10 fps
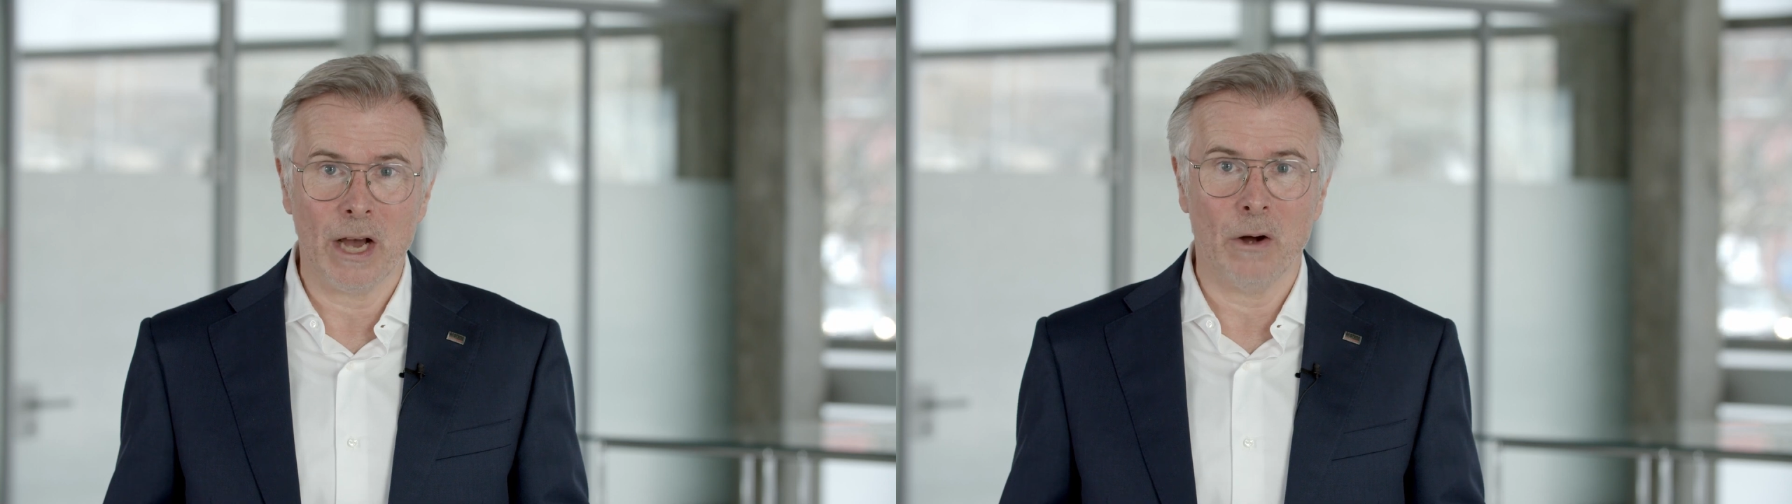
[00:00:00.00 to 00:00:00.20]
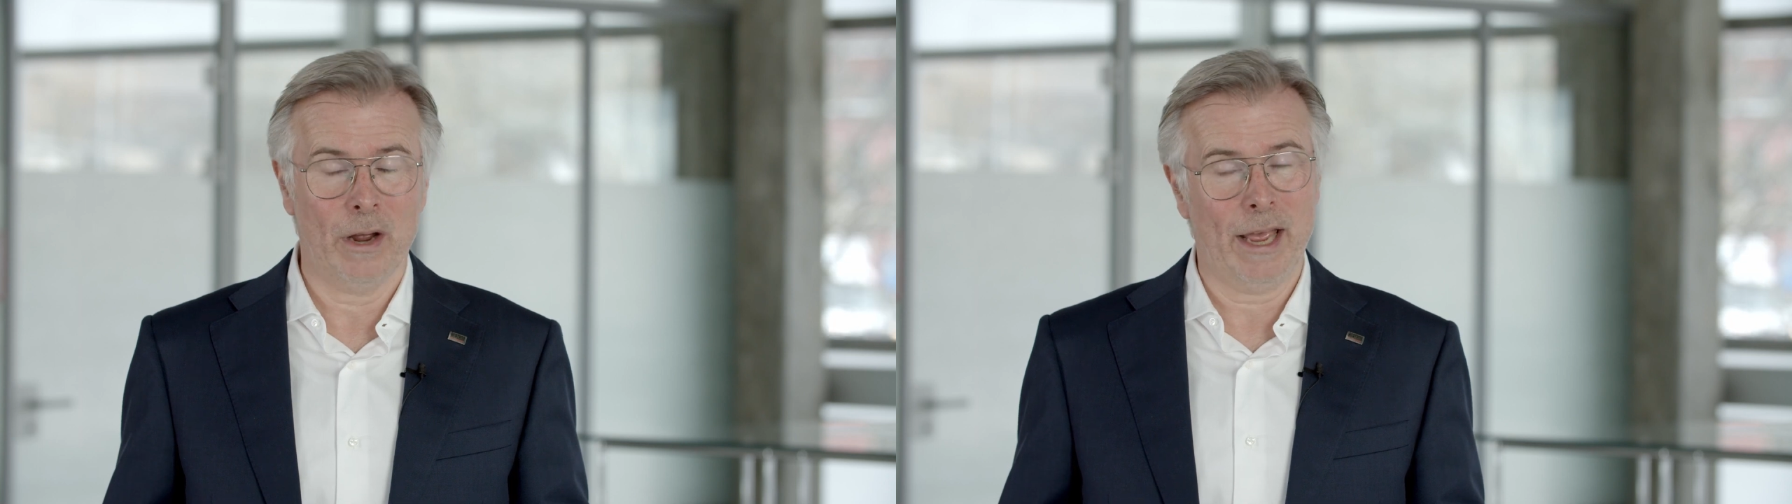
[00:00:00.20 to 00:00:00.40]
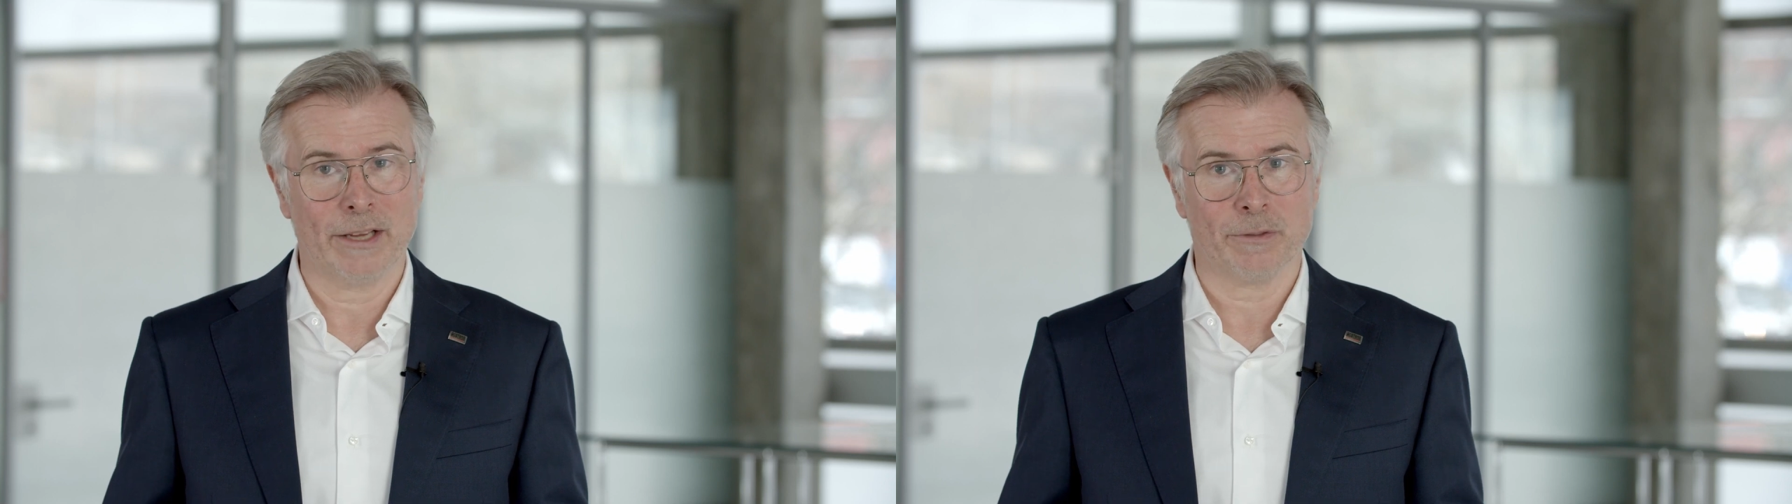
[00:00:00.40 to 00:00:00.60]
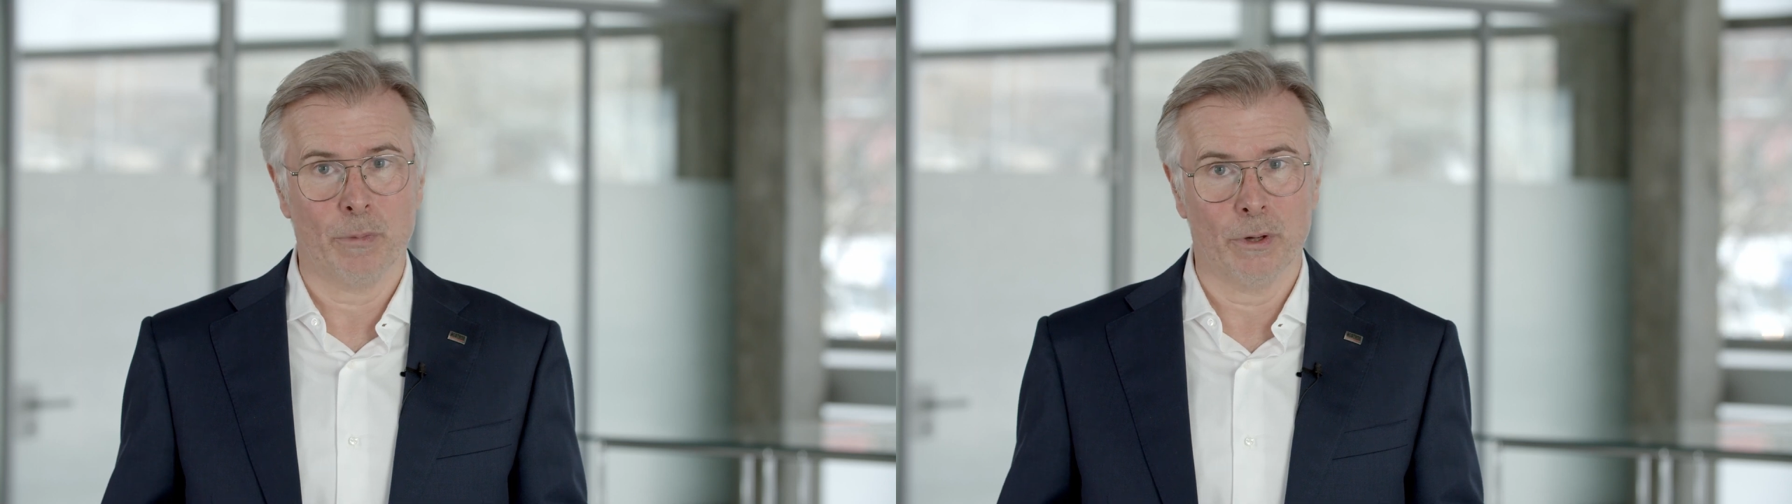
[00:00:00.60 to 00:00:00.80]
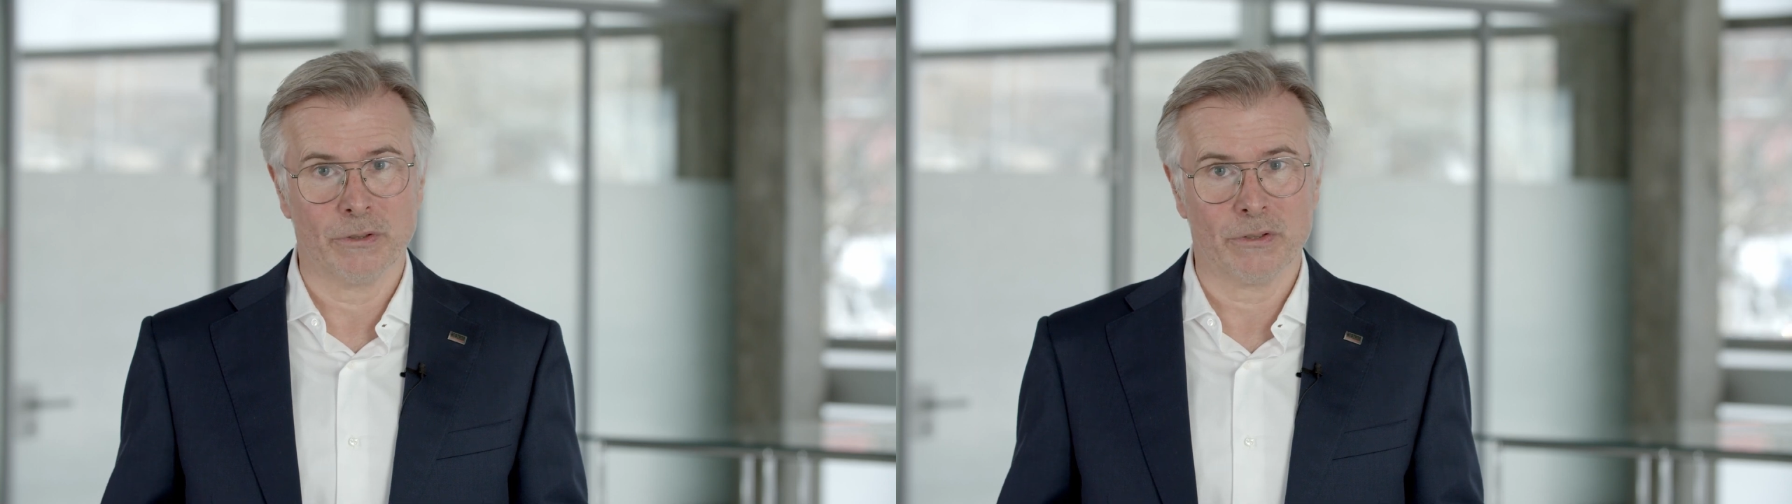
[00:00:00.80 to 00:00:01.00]
our
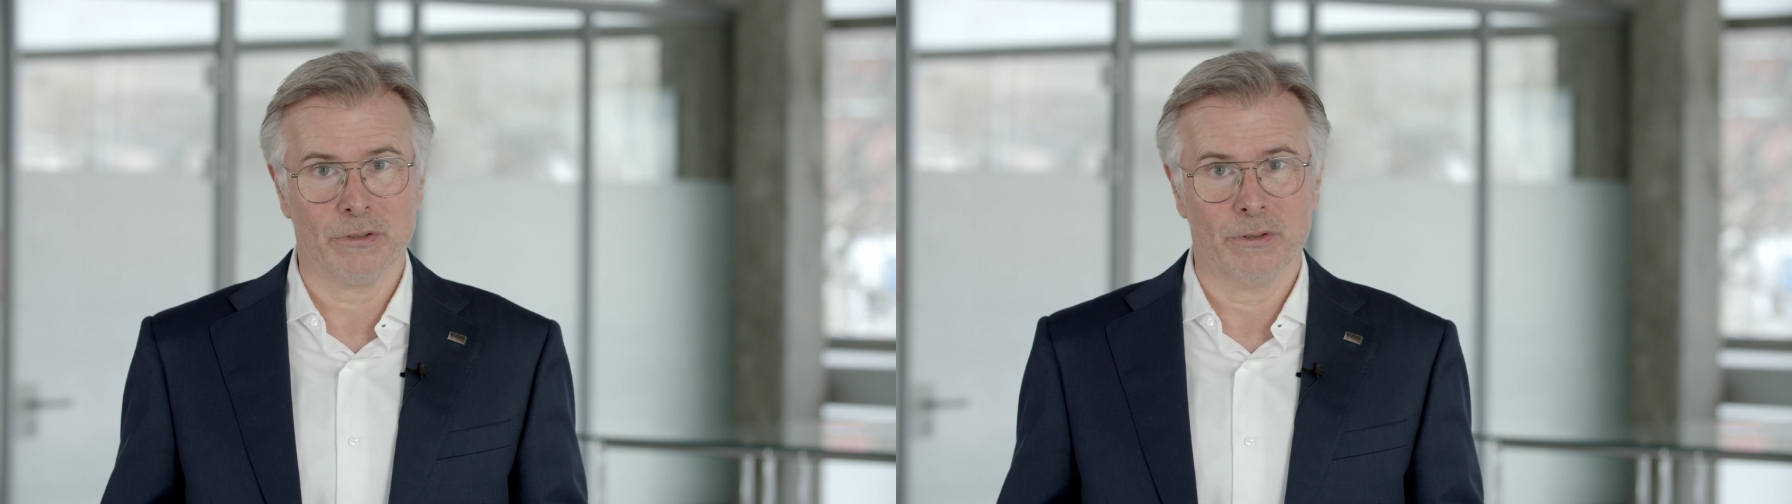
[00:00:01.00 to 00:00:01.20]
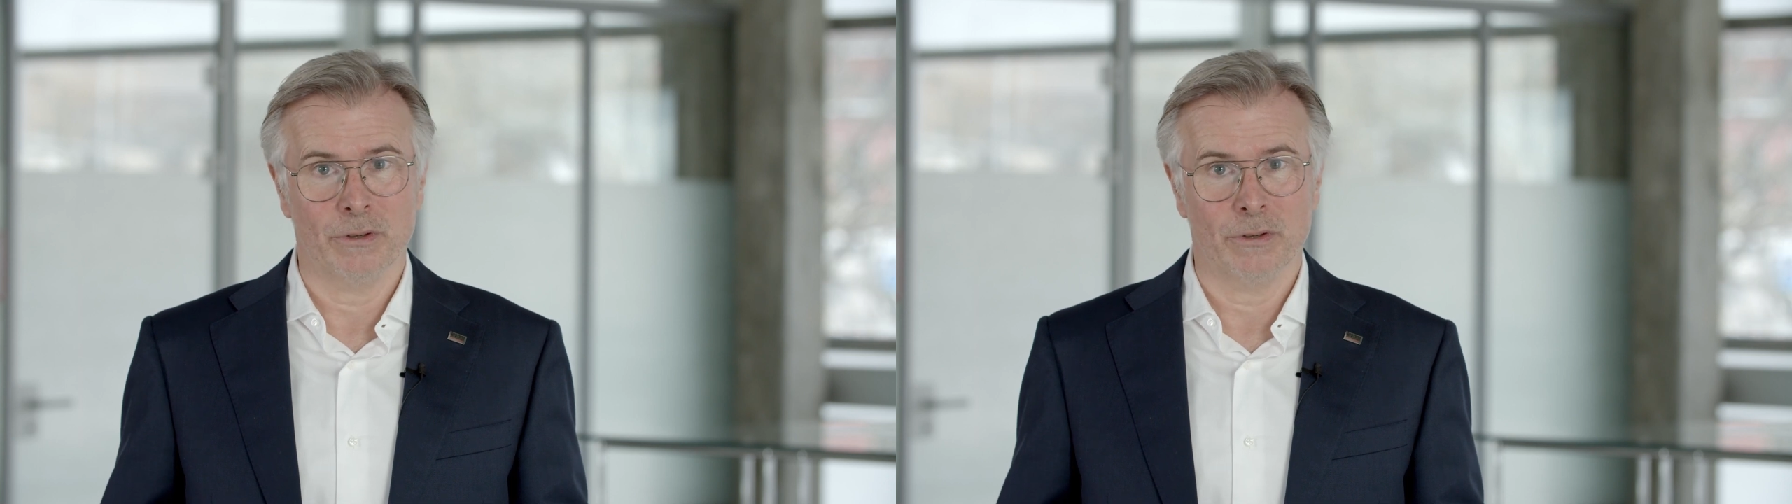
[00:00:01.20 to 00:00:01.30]
experts.